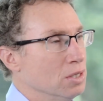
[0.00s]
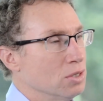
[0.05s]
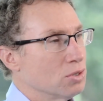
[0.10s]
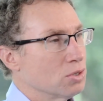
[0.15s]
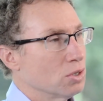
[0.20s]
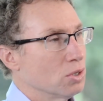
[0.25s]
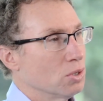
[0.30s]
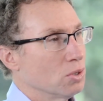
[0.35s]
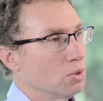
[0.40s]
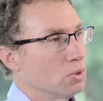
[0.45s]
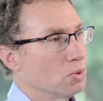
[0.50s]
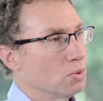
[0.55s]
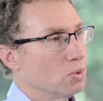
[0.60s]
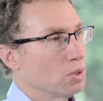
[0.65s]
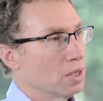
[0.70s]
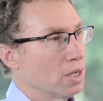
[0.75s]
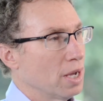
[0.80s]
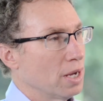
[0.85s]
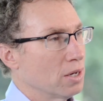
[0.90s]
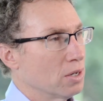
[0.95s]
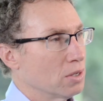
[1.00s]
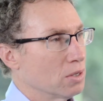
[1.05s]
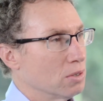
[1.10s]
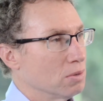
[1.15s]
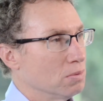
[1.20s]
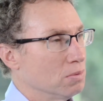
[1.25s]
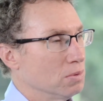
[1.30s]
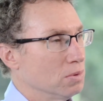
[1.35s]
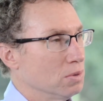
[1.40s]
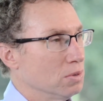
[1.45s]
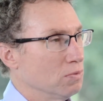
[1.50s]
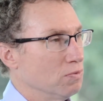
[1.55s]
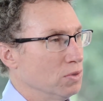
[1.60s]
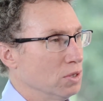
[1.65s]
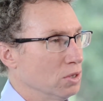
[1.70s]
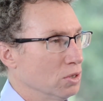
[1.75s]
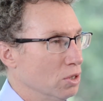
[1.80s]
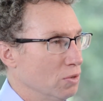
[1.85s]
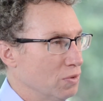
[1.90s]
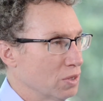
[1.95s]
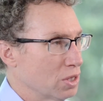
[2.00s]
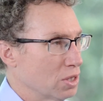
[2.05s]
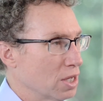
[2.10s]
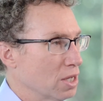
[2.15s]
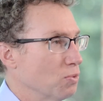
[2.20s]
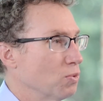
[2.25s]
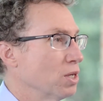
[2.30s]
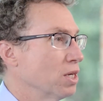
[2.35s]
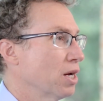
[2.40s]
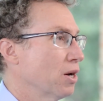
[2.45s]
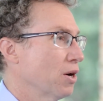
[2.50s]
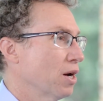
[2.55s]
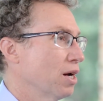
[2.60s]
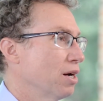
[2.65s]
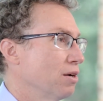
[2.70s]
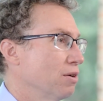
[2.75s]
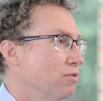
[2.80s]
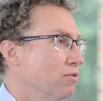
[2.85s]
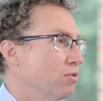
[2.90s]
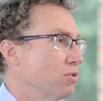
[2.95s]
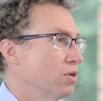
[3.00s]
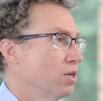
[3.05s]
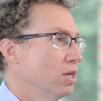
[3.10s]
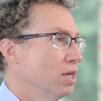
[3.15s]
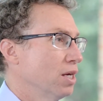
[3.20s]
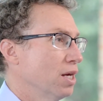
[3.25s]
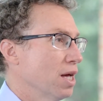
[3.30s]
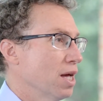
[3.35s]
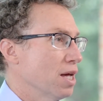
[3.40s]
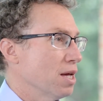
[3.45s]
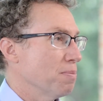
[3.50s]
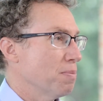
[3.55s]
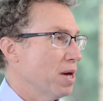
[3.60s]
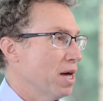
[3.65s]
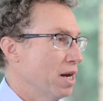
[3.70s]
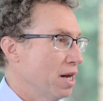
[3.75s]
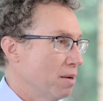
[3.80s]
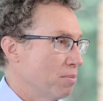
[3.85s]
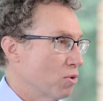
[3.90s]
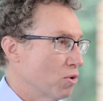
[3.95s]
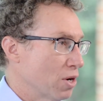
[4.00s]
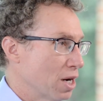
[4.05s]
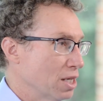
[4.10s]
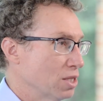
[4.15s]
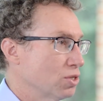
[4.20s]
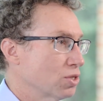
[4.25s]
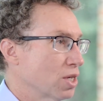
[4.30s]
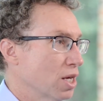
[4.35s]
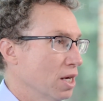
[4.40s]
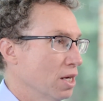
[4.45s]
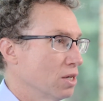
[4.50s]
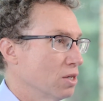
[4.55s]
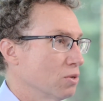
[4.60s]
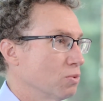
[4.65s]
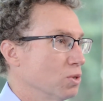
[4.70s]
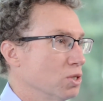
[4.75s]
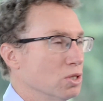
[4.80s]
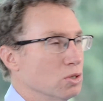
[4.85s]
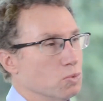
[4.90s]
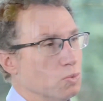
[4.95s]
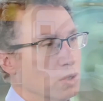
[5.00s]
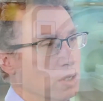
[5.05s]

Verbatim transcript: So at our Villanova site, we now have a PET-MRI scanner, which is